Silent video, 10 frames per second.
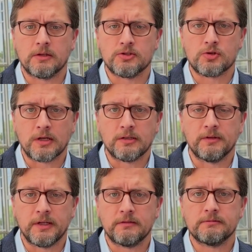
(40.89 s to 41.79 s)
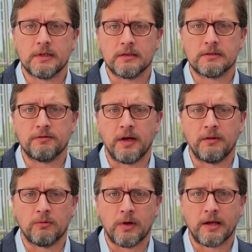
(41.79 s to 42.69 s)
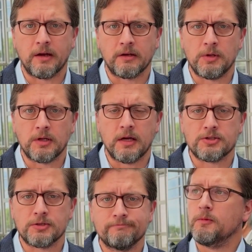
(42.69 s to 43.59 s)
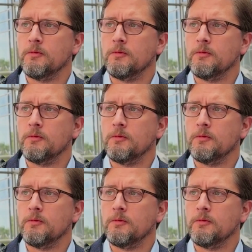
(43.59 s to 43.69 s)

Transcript: constructively uh, to find the right kind of communication.